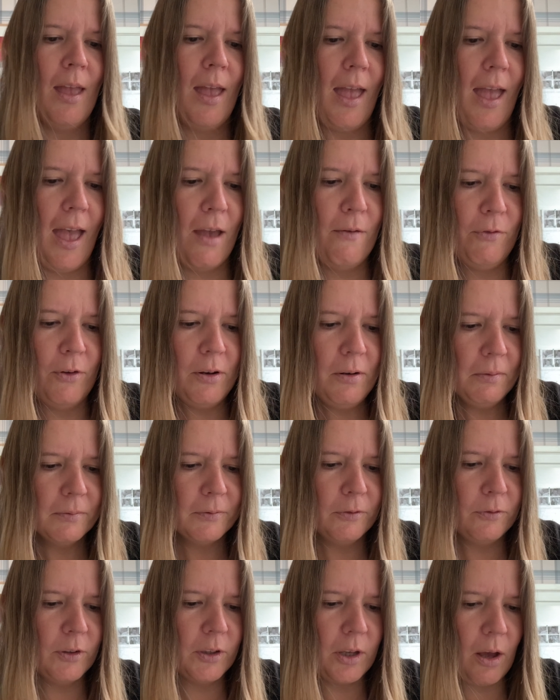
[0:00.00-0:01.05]
Evan
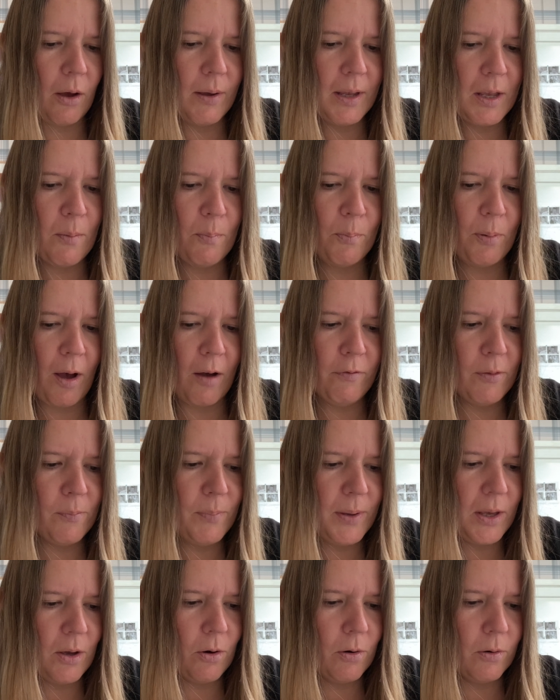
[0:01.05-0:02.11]
for going above and
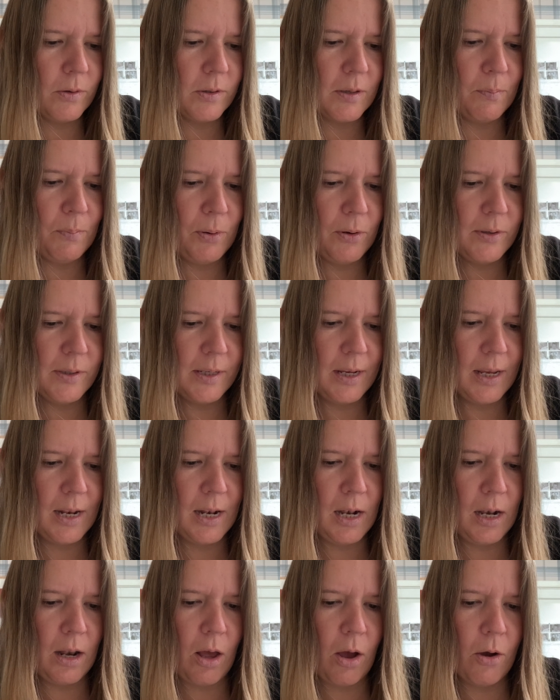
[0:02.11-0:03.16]
beyond and putting
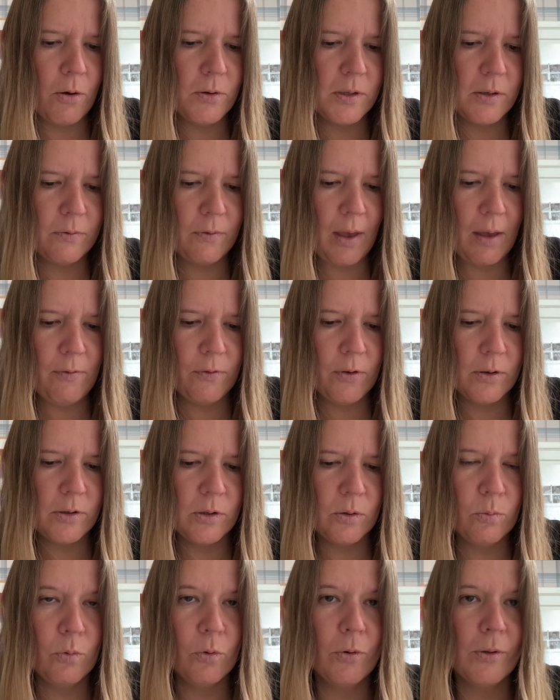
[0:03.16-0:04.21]
in loads of effort
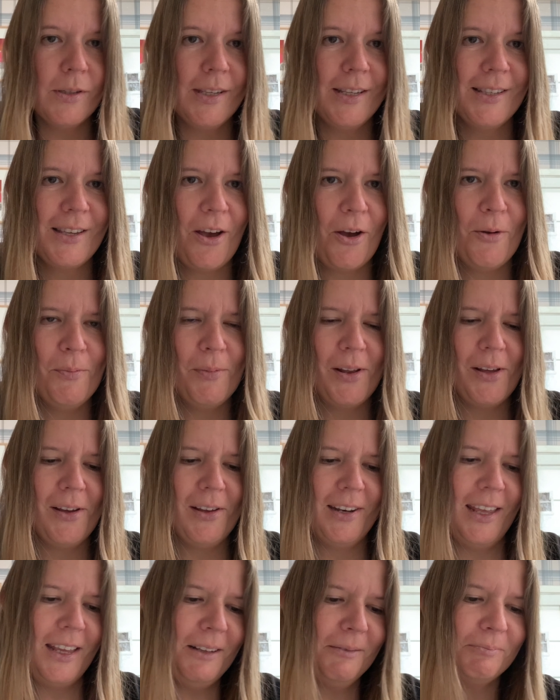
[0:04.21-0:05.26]
towards his home
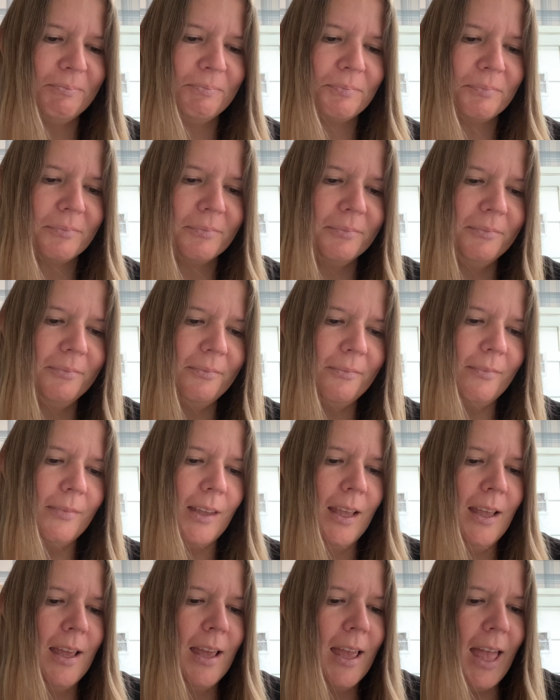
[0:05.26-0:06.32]
learning.
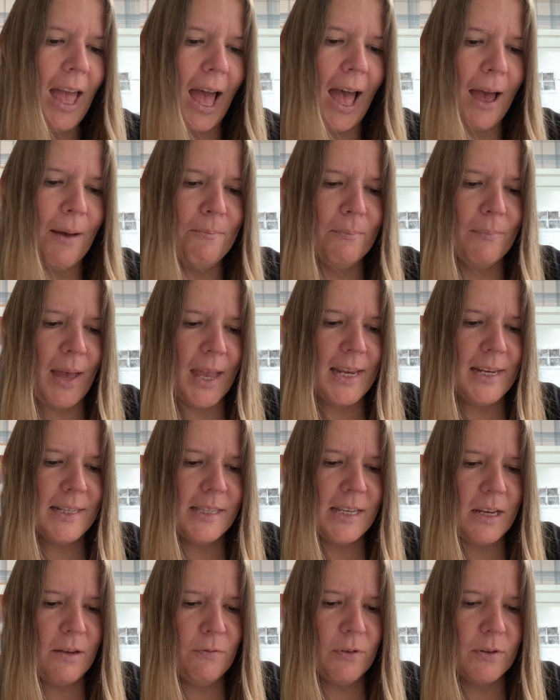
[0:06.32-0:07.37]
And
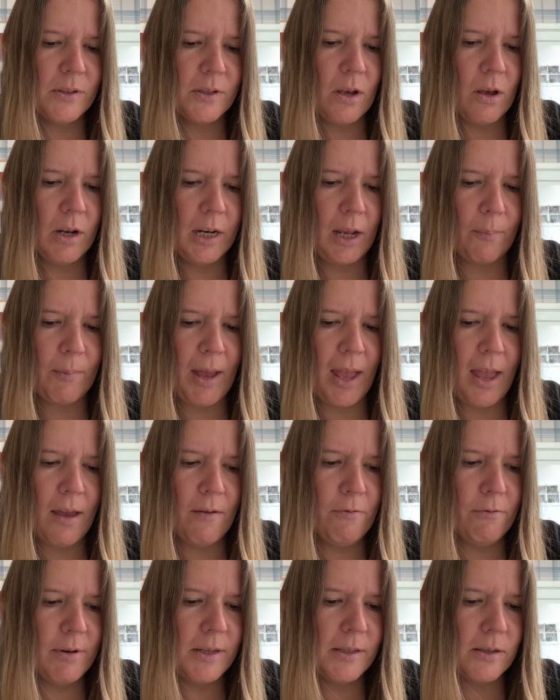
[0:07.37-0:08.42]
Maisie for turning up
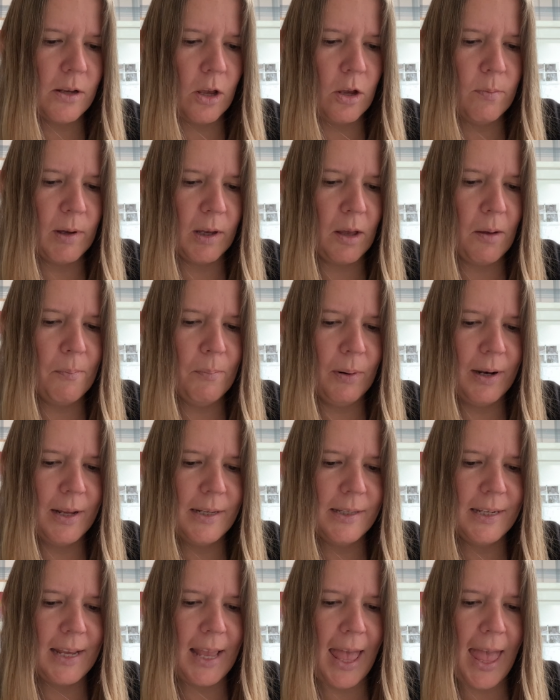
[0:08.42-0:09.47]
every Zoom and
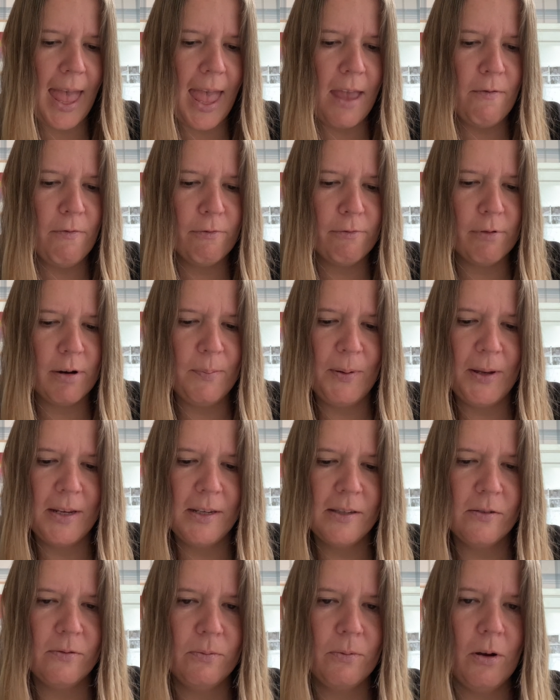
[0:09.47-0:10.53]
completing every
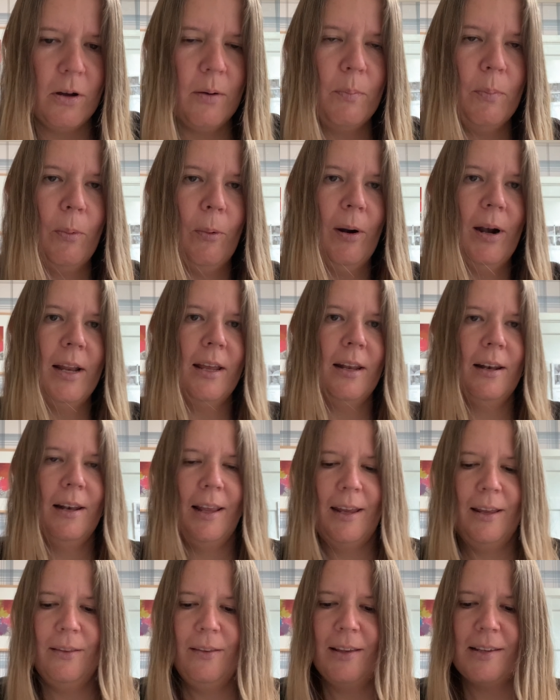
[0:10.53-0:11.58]
piece of work
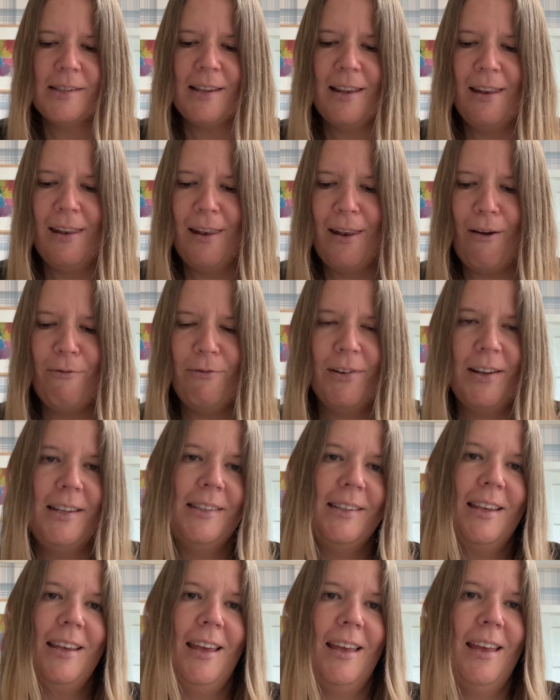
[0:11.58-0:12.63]
brilliantly. That's lovely
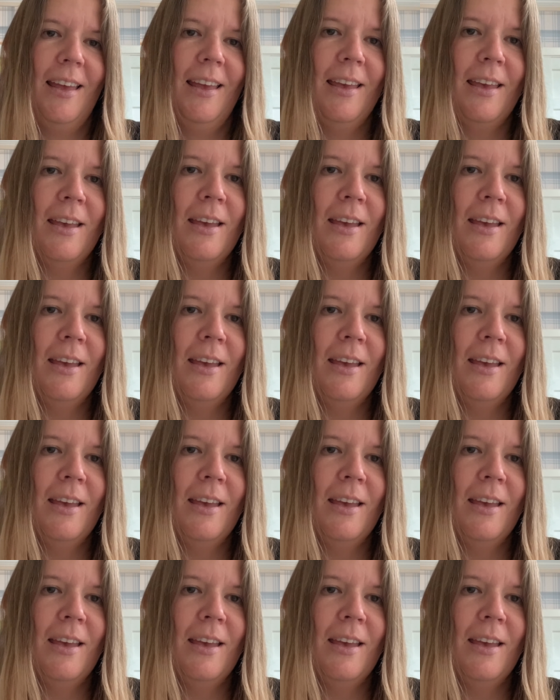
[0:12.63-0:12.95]
to hear.